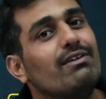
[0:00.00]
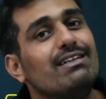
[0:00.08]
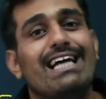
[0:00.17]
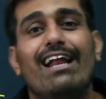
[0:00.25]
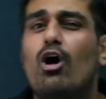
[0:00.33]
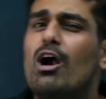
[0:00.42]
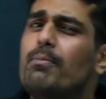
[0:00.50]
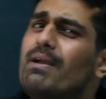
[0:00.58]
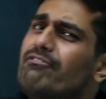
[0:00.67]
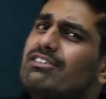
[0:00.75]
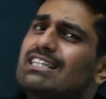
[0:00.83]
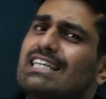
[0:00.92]
I will not be
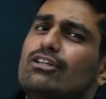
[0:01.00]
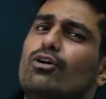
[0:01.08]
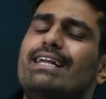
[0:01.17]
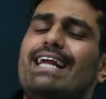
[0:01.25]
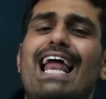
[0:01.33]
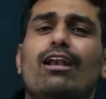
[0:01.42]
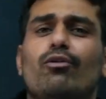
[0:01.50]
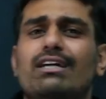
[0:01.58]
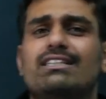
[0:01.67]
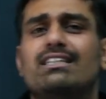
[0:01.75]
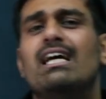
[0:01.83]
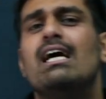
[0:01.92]
emphasizing on calculation,
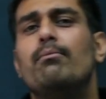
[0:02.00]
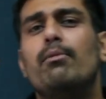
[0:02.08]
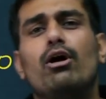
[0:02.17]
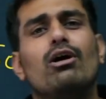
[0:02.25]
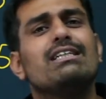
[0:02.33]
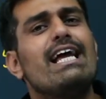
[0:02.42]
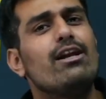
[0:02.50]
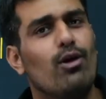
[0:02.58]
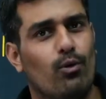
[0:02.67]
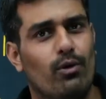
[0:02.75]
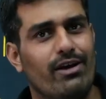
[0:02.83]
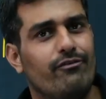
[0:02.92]
because I know
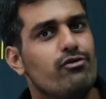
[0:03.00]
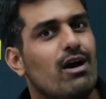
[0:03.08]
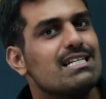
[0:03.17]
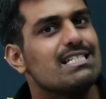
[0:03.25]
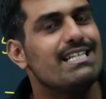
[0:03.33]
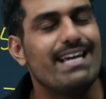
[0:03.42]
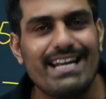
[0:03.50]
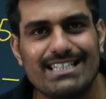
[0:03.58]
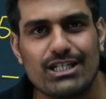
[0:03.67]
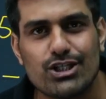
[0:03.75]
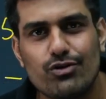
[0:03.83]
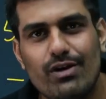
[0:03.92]
if you are a serious
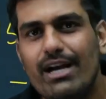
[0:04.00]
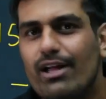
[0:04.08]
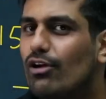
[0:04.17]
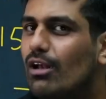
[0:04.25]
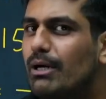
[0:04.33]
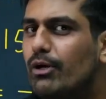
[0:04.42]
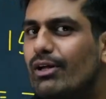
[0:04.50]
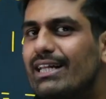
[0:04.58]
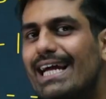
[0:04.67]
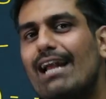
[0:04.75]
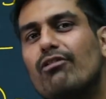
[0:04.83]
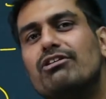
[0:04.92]
student, you will be doing the
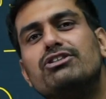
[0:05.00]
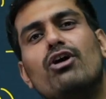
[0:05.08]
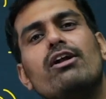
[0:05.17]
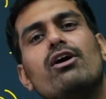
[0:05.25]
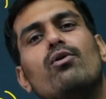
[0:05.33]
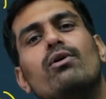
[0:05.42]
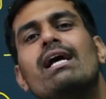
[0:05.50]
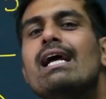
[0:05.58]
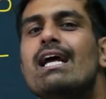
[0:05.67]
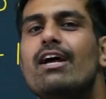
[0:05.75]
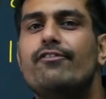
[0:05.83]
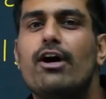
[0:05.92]
calculation on your own.
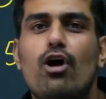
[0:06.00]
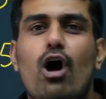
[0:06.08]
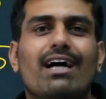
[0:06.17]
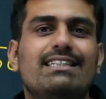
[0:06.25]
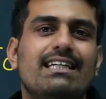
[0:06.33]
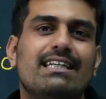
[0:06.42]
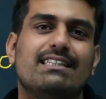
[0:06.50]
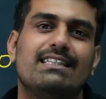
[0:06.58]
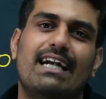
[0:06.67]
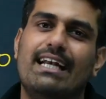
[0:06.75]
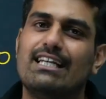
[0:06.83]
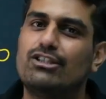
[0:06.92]
If you are not serious, it
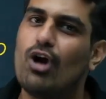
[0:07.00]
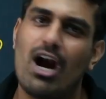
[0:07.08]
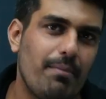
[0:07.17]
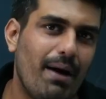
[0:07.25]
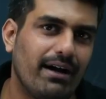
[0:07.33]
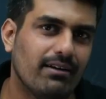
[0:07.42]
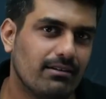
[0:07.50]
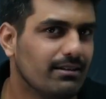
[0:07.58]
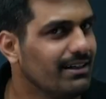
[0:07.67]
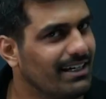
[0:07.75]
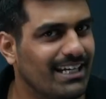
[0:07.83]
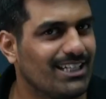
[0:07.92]
does not matter.
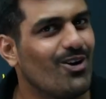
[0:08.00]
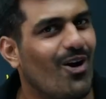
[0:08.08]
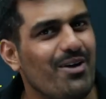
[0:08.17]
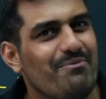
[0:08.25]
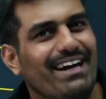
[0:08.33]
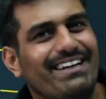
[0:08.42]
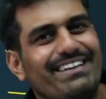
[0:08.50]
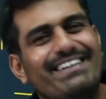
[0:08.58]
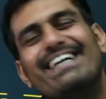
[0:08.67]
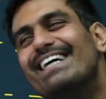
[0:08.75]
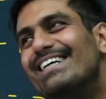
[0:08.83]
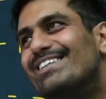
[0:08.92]

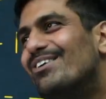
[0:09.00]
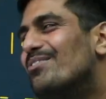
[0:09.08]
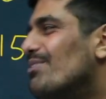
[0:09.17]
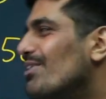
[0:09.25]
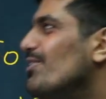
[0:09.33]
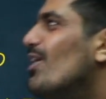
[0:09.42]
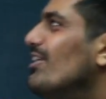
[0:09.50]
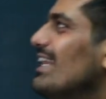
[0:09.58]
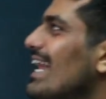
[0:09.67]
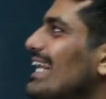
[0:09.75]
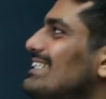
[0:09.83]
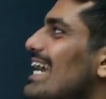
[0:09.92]
So moving on to the
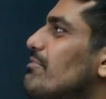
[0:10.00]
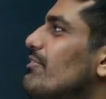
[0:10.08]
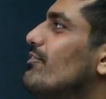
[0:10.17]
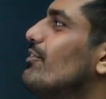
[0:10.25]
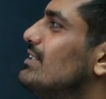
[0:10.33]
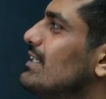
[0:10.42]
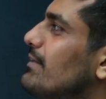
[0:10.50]
next type of question.